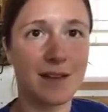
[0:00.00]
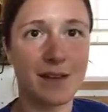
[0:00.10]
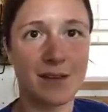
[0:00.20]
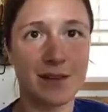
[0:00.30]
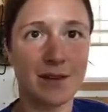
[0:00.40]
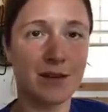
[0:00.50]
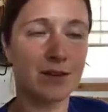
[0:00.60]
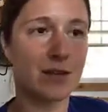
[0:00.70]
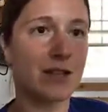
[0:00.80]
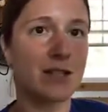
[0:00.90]
I think the
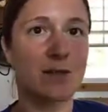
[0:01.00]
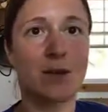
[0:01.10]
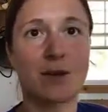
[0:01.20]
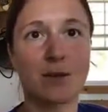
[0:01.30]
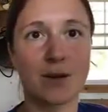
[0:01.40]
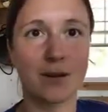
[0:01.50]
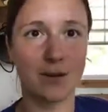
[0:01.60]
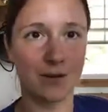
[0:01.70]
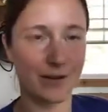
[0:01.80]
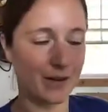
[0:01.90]
internet didn't want to work
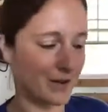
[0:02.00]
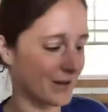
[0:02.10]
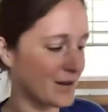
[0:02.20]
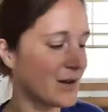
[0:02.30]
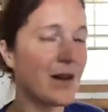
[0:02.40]
earlier,